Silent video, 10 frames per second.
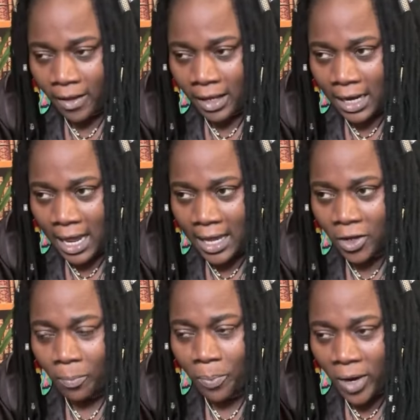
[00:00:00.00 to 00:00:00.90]
Like
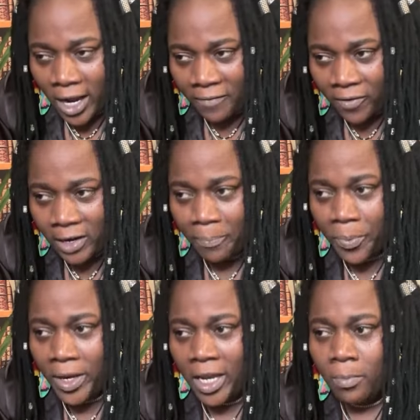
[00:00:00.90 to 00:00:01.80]
you pray for the
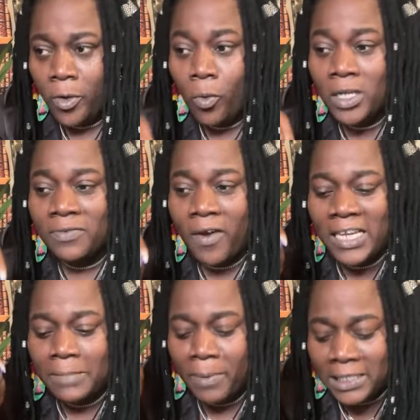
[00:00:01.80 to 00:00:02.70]
prayer, you was very
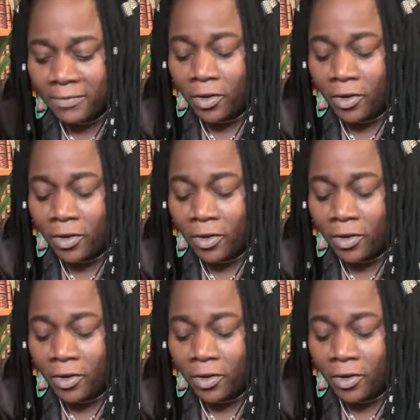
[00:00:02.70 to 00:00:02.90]
specific.